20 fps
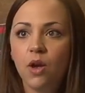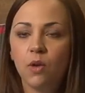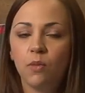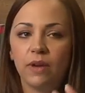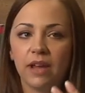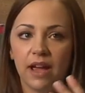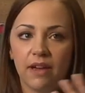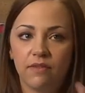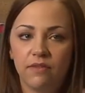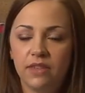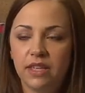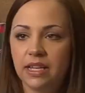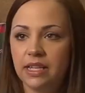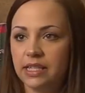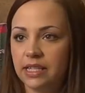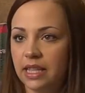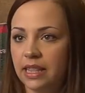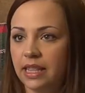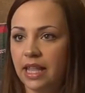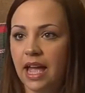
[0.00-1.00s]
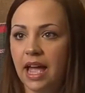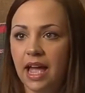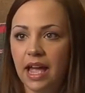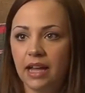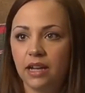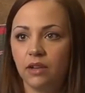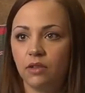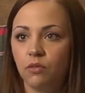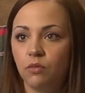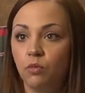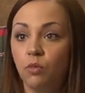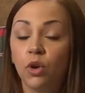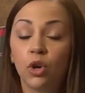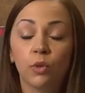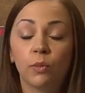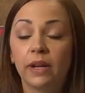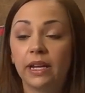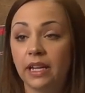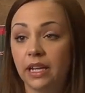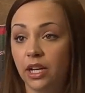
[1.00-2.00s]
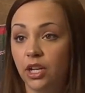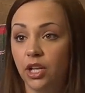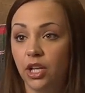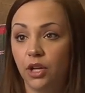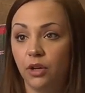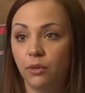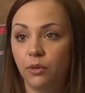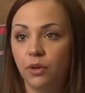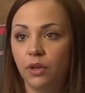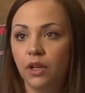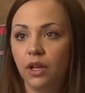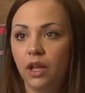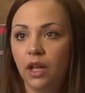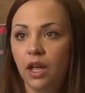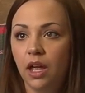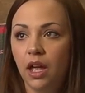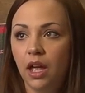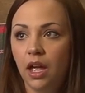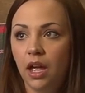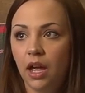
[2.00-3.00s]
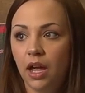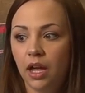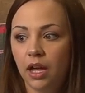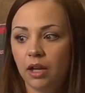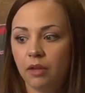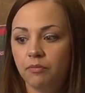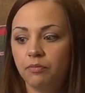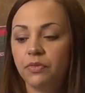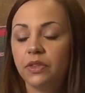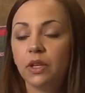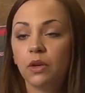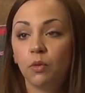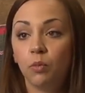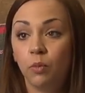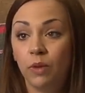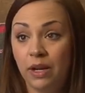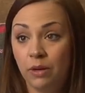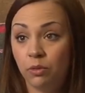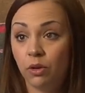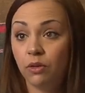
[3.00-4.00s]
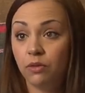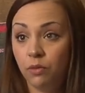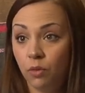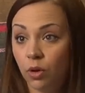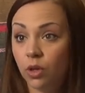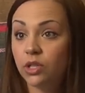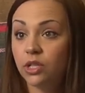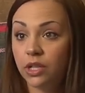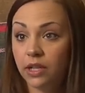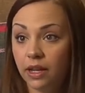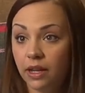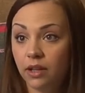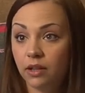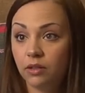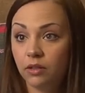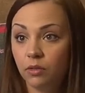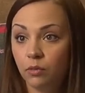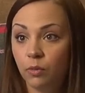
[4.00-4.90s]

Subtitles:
We have this and that, and what are we going to do? We were fortunate.